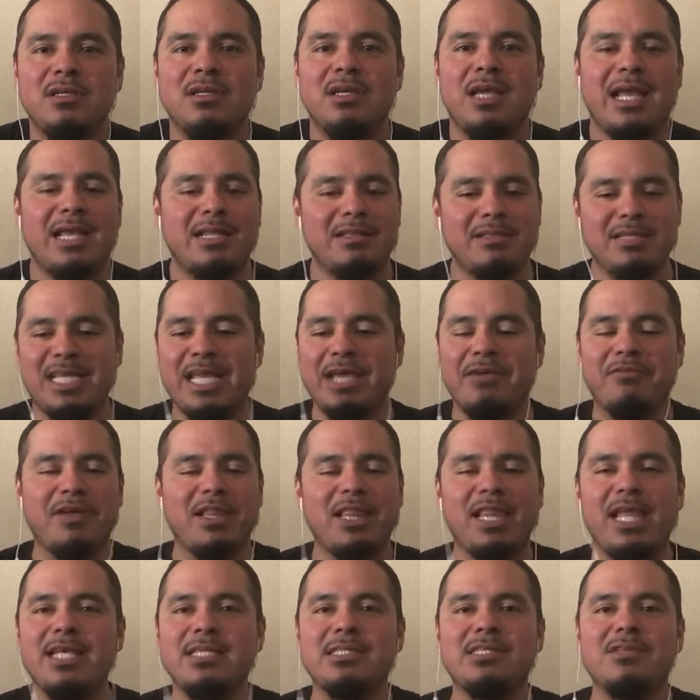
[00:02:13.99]
And give a
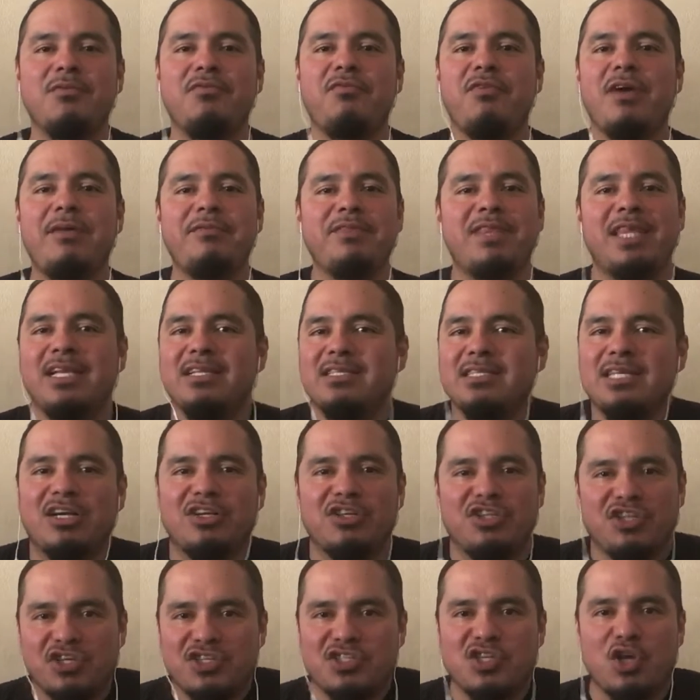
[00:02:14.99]
list of 5 things that
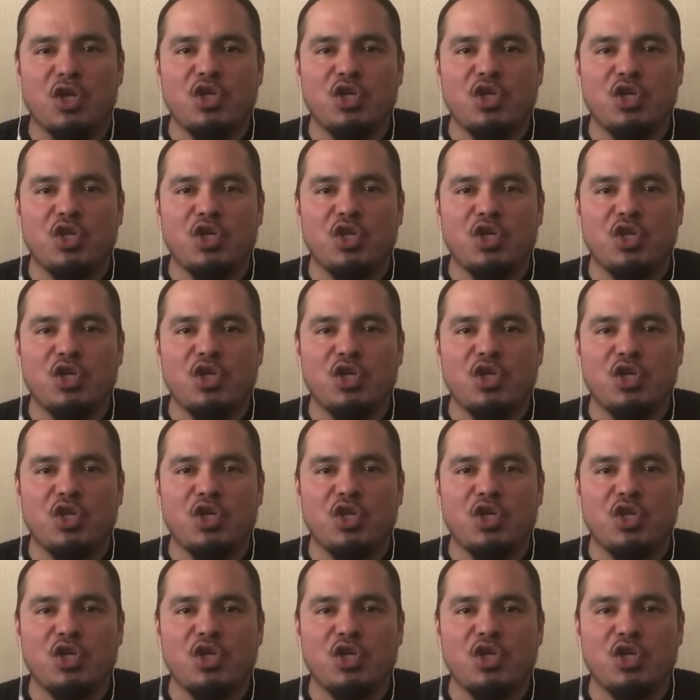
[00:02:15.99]
are just